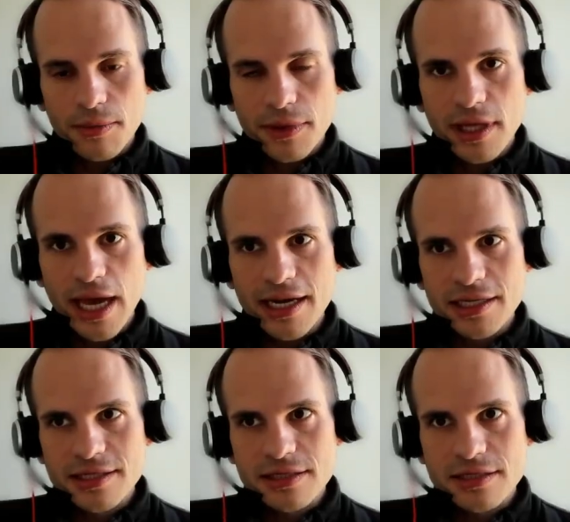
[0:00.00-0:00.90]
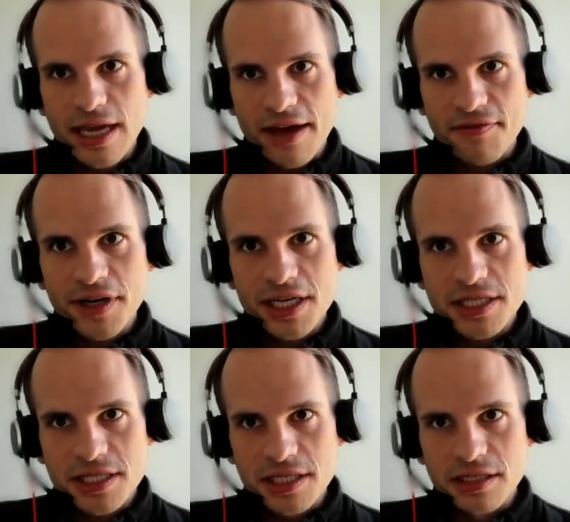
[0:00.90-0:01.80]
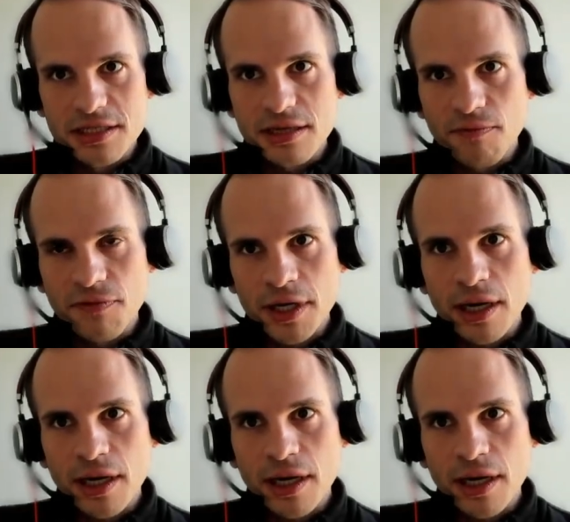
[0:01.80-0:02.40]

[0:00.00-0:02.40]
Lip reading: yeah, that's definitely still something